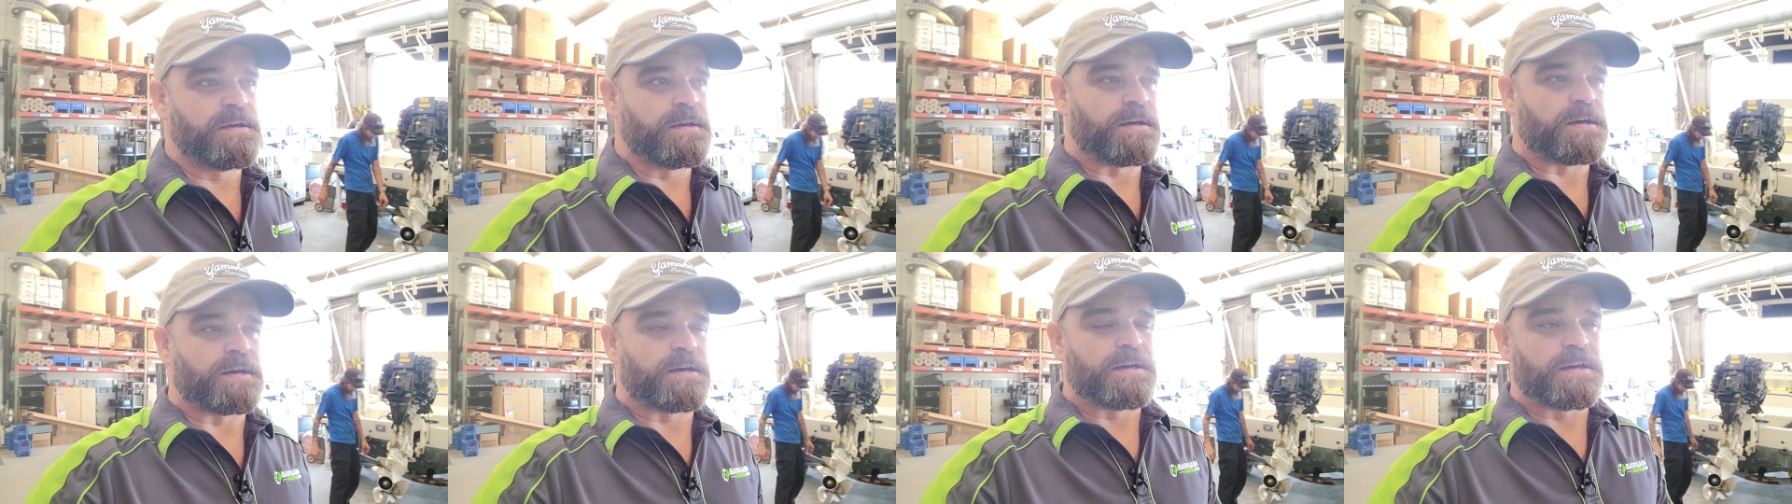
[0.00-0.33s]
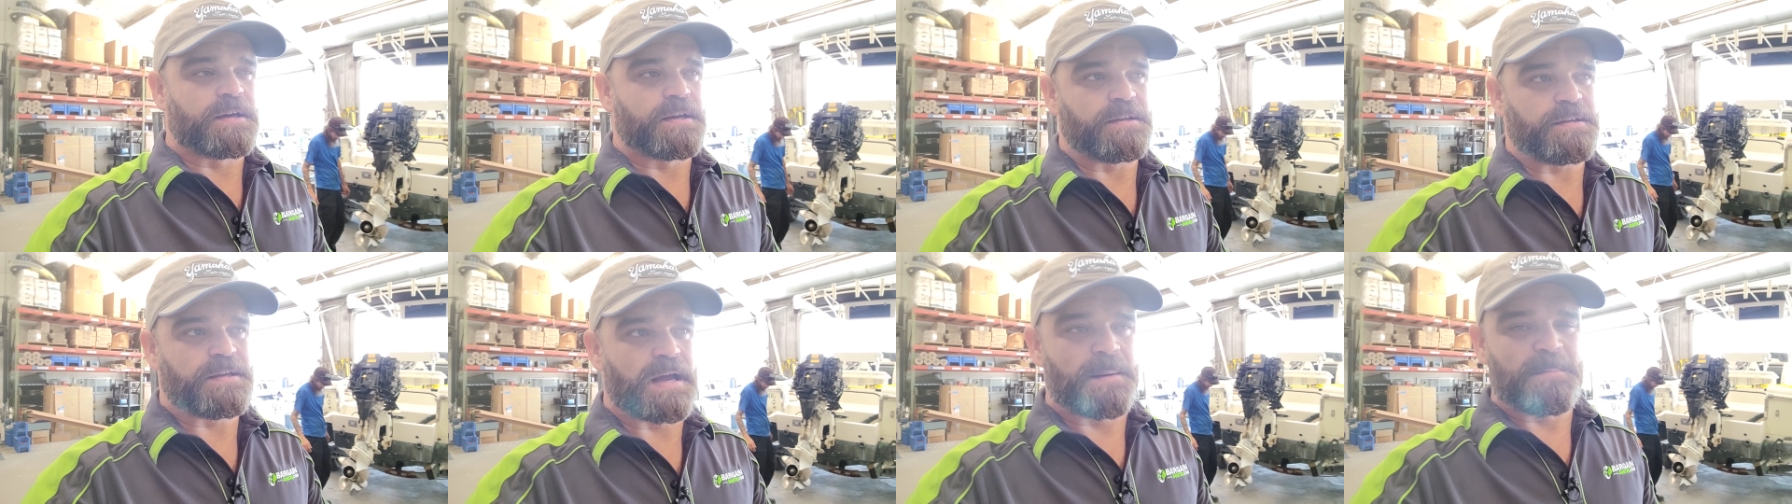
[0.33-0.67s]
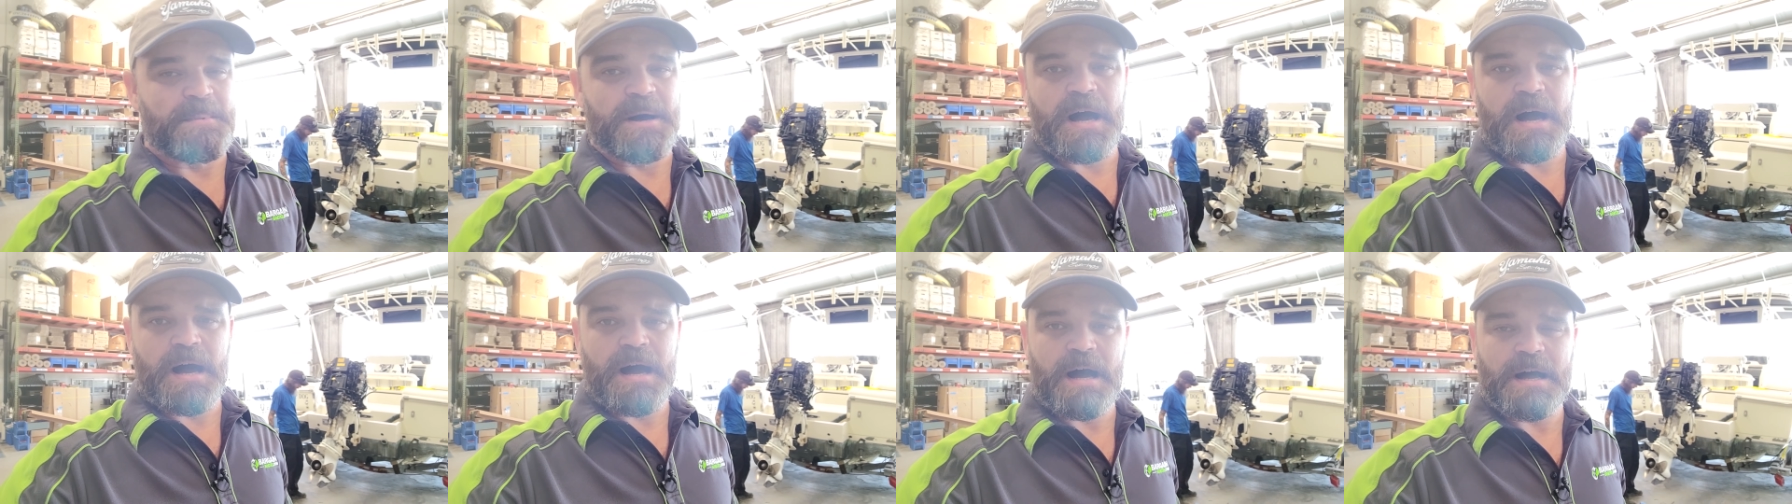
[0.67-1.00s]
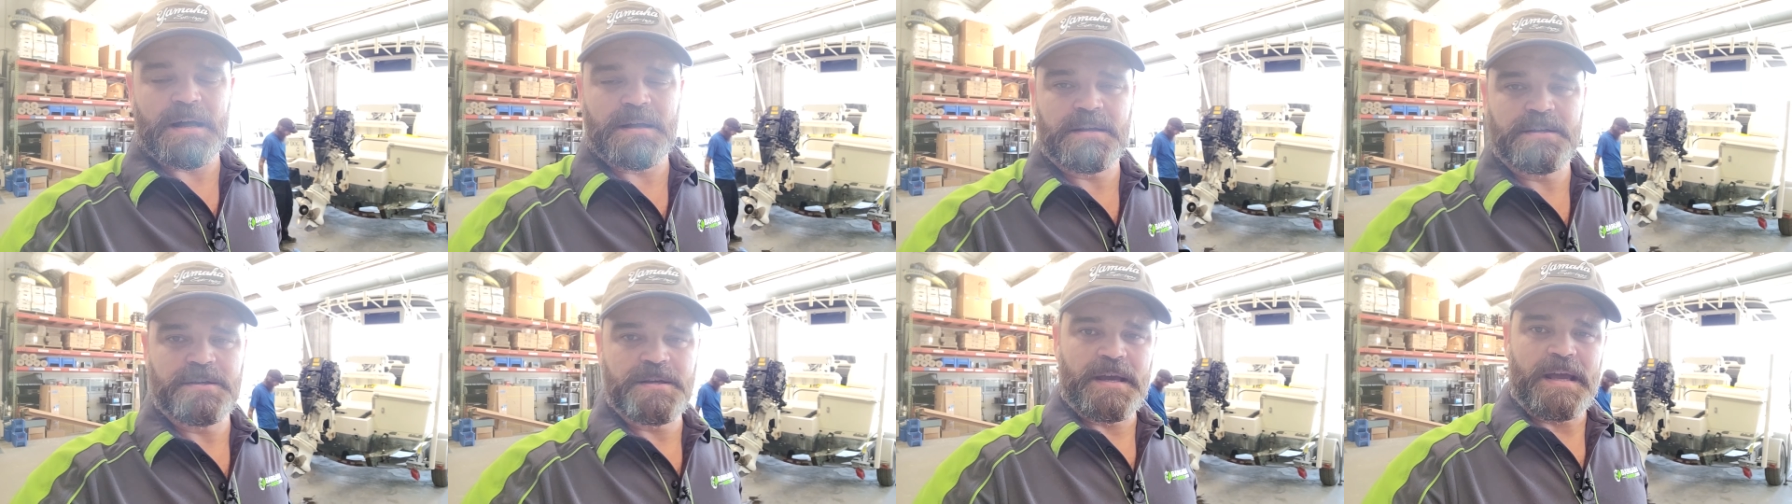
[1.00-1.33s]

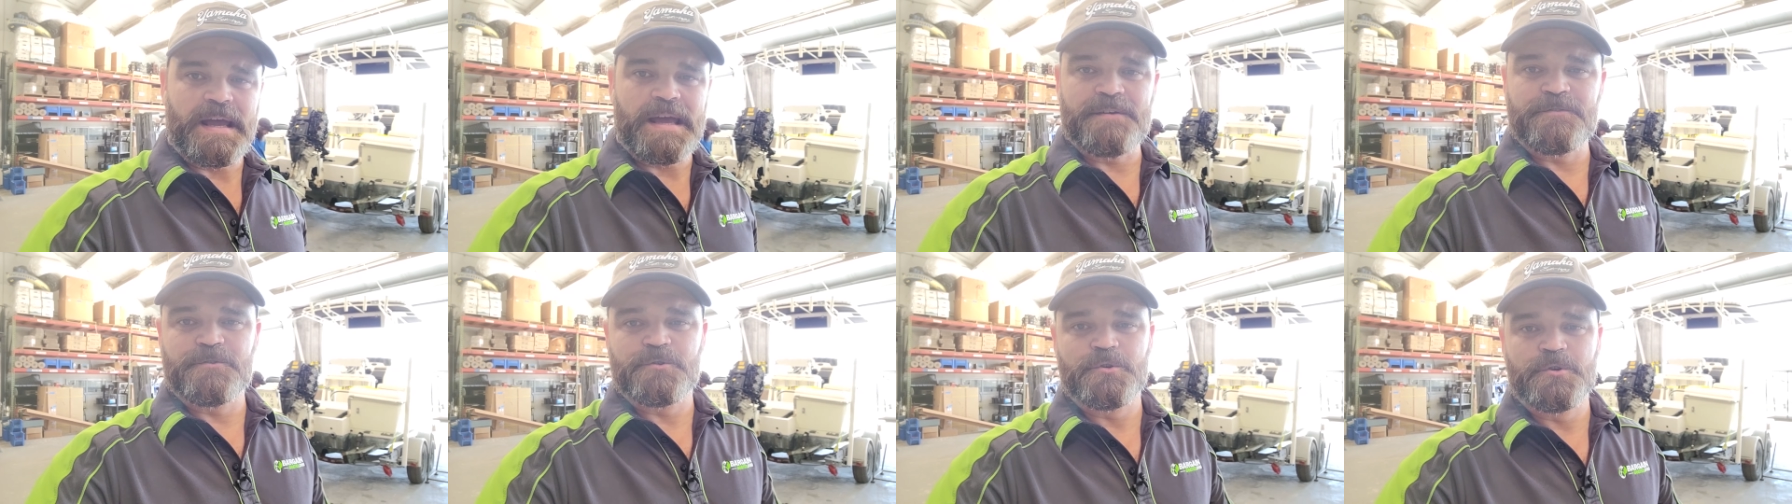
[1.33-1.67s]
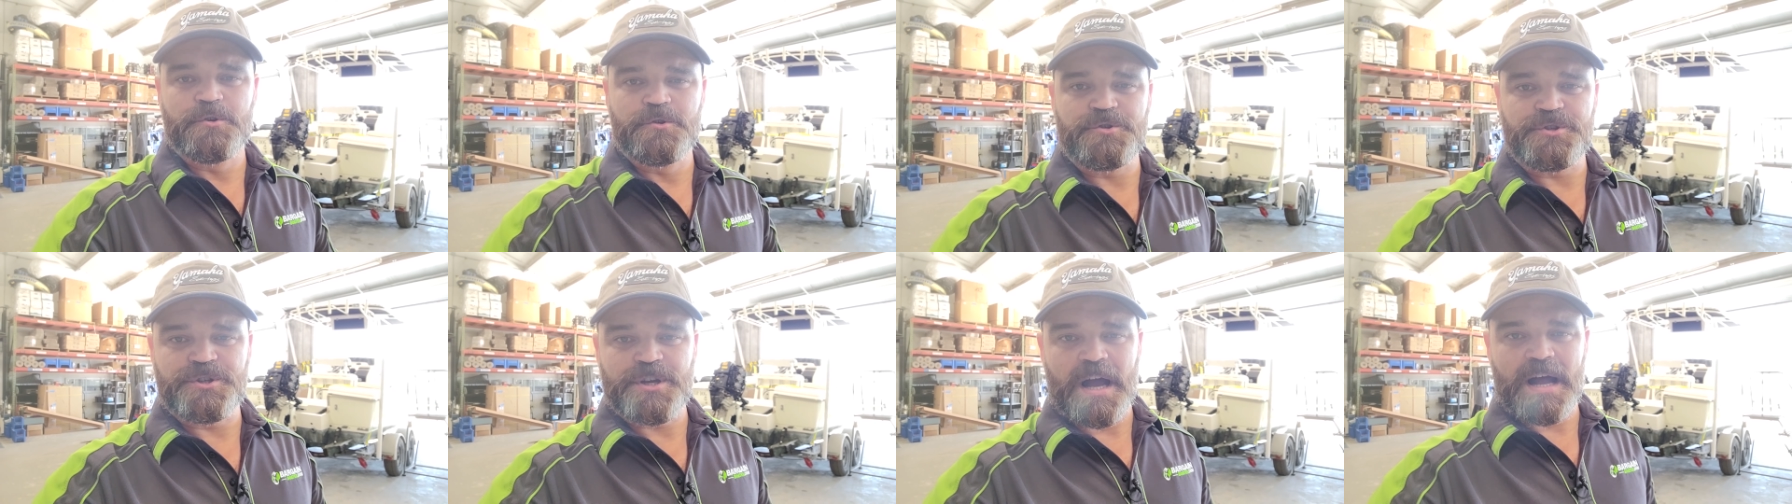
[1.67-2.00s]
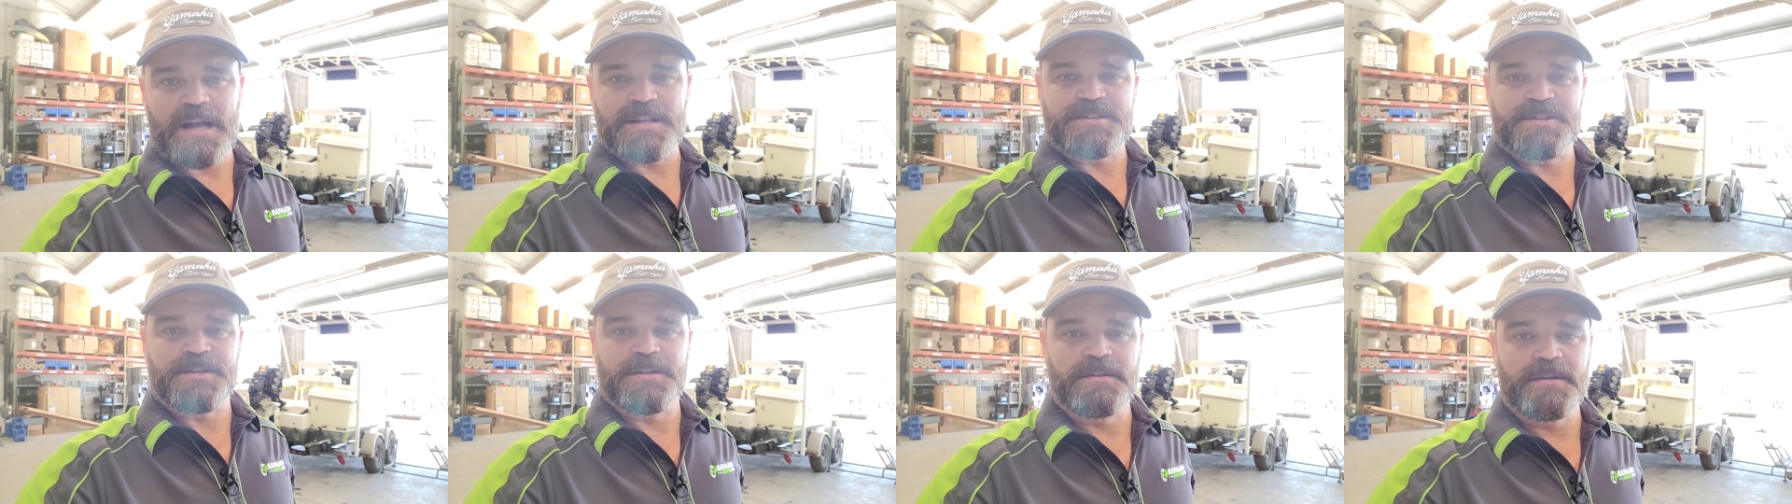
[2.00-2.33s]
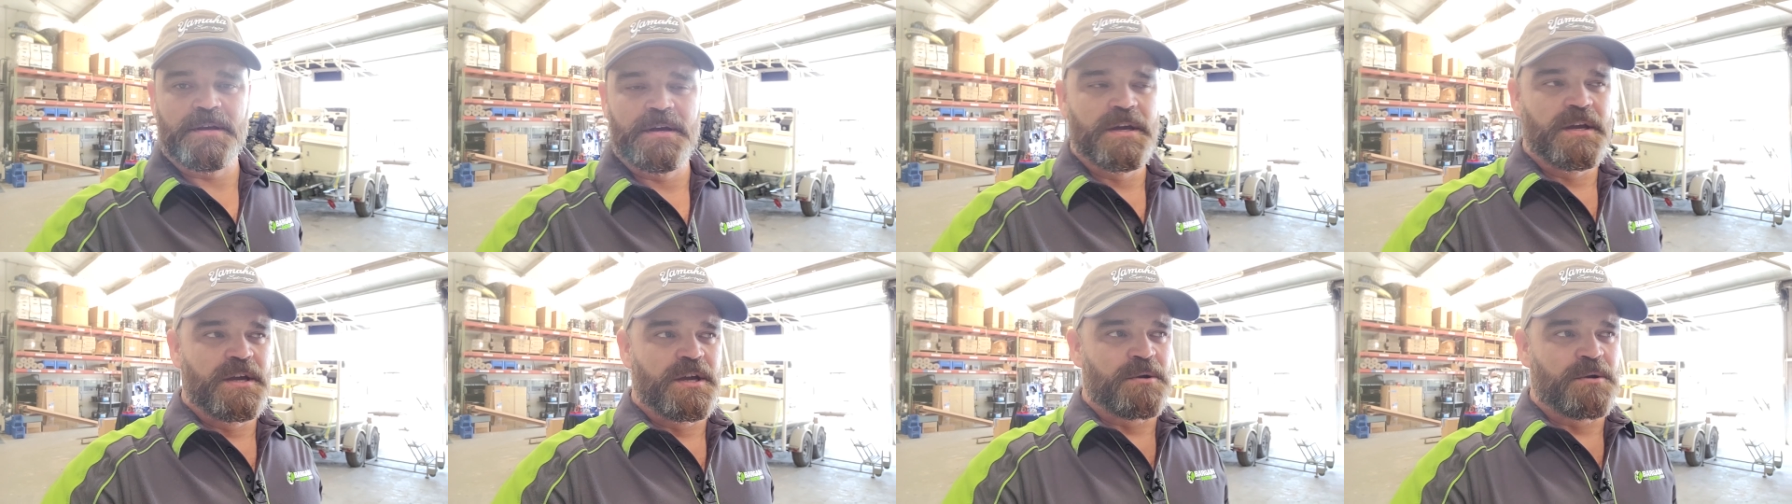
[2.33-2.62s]
Yamaha, Evinrude Johnson,